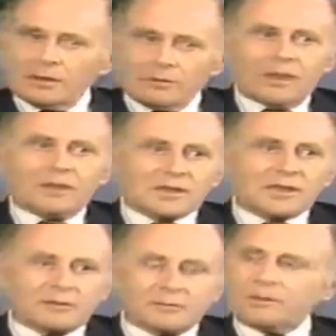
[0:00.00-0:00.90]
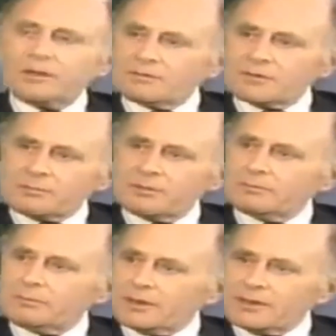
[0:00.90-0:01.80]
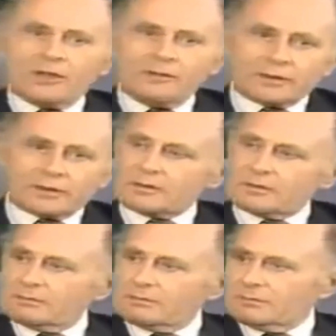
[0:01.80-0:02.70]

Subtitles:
Not one single plant was built by the Soviets.